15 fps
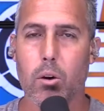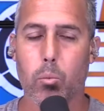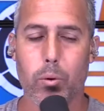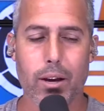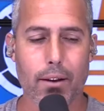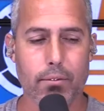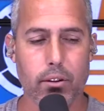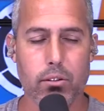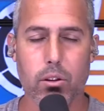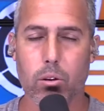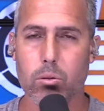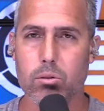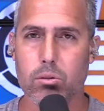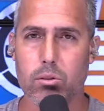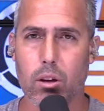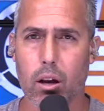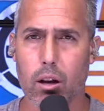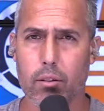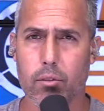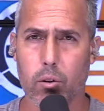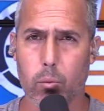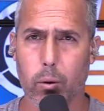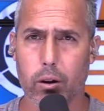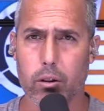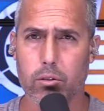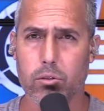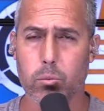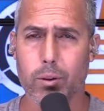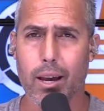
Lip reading: We have the tones of our words.